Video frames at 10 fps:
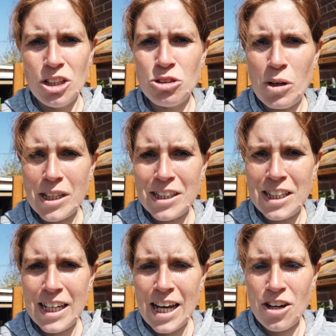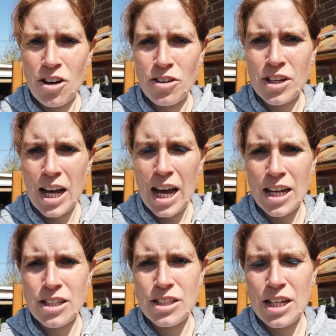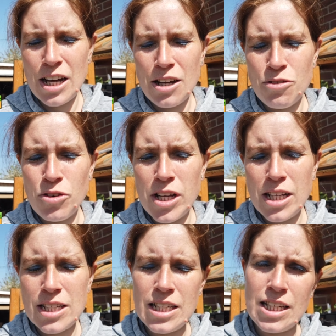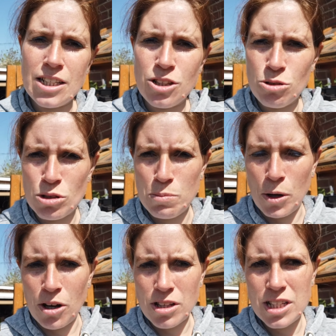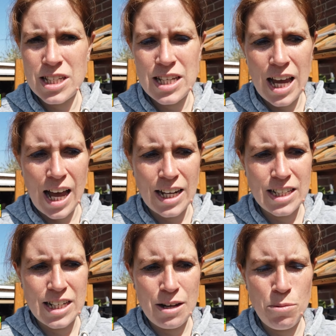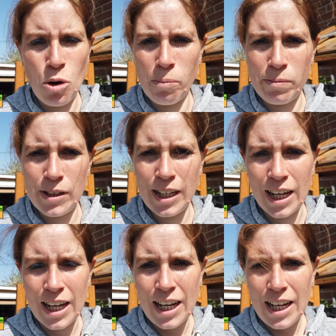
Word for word: So I'm going to get on and uh, reseed those pots and um, hopefully